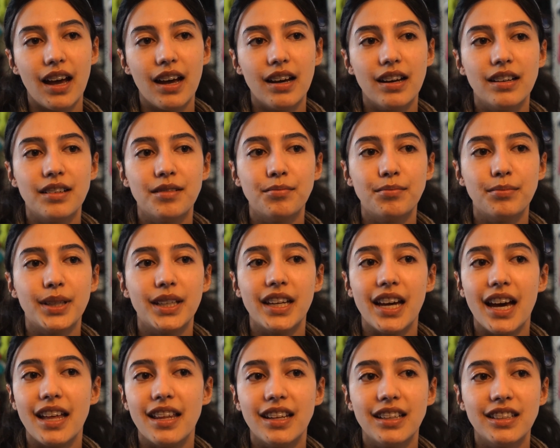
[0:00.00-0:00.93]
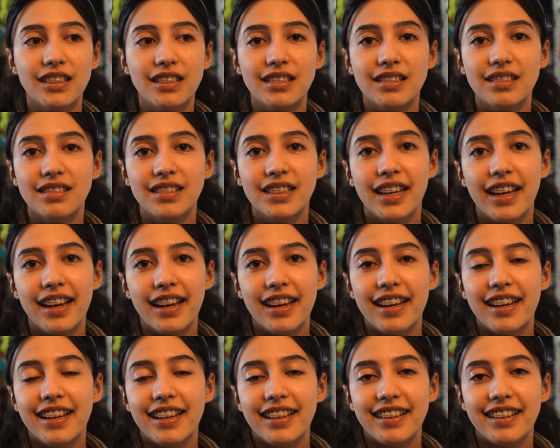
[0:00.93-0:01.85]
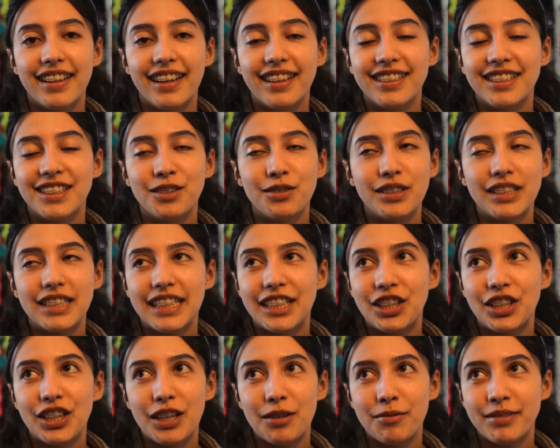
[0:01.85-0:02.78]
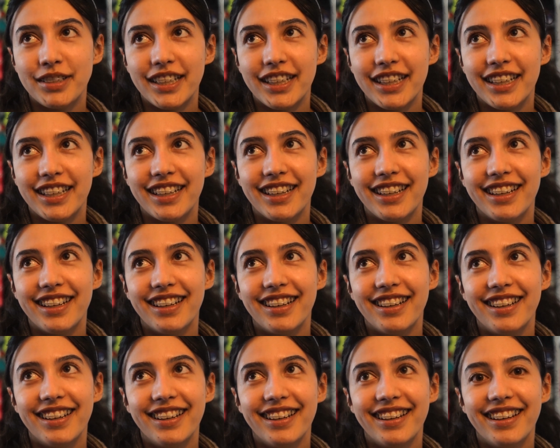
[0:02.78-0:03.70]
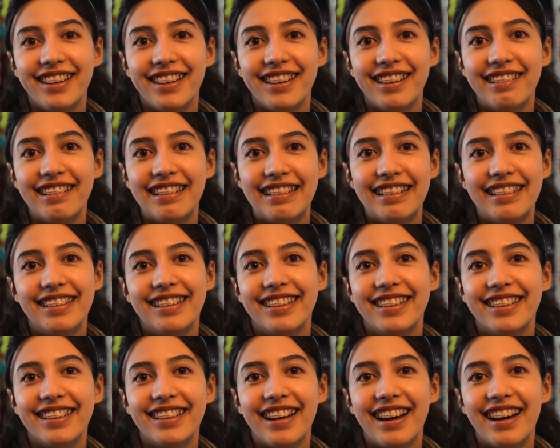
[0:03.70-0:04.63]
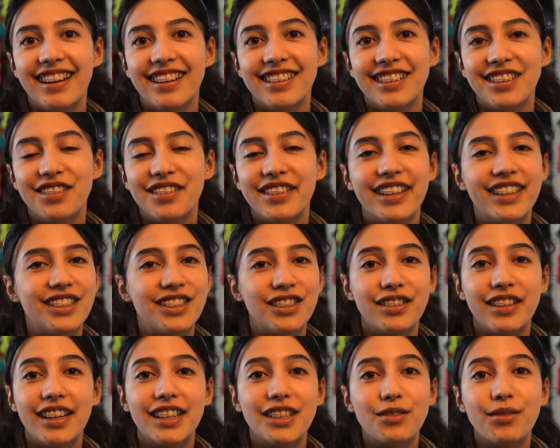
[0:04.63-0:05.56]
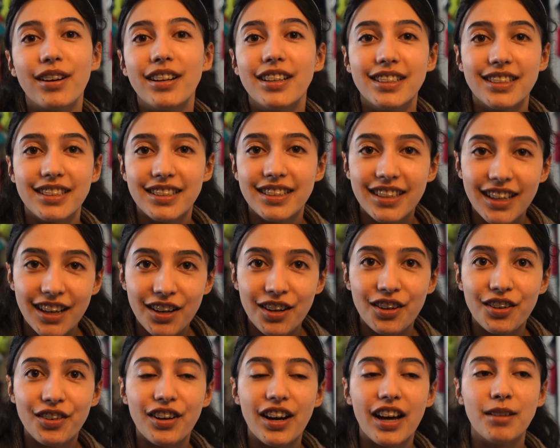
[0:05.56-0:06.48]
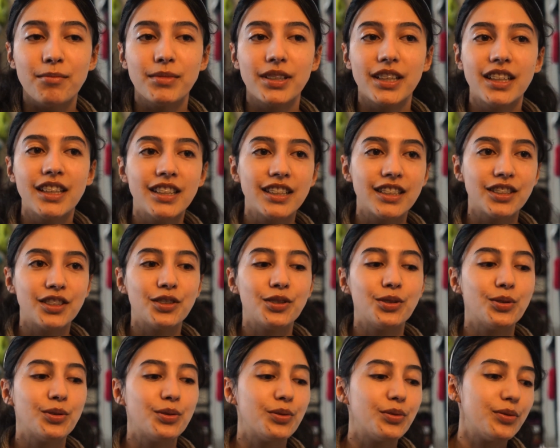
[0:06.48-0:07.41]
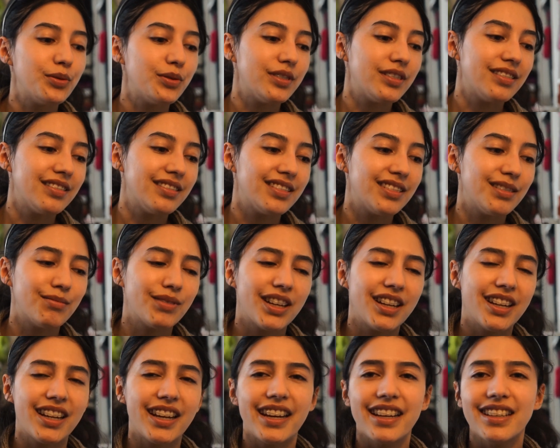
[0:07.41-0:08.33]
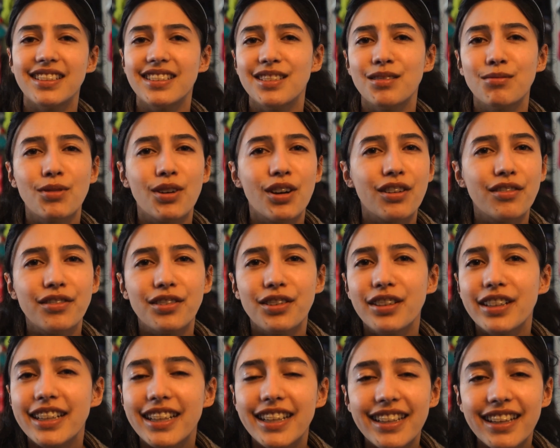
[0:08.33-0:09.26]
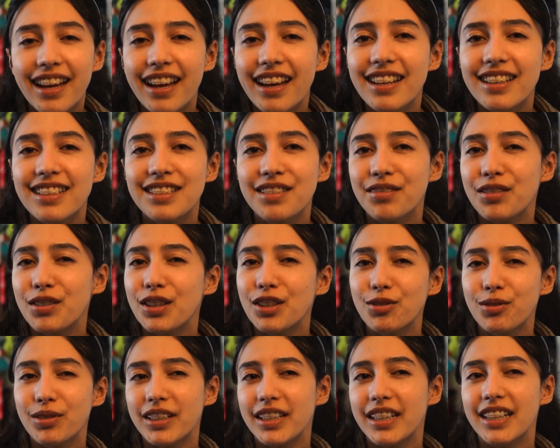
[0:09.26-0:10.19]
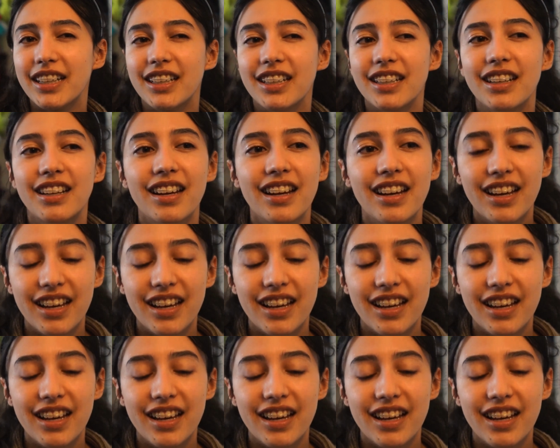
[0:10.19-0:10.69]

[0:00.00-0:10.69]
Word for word: Um, but yeah, that's that's the retainer update. I don't know what else you guys wanted to know. I'm gonna do some kind of ASMR for it, I guess, if you guys want to hear.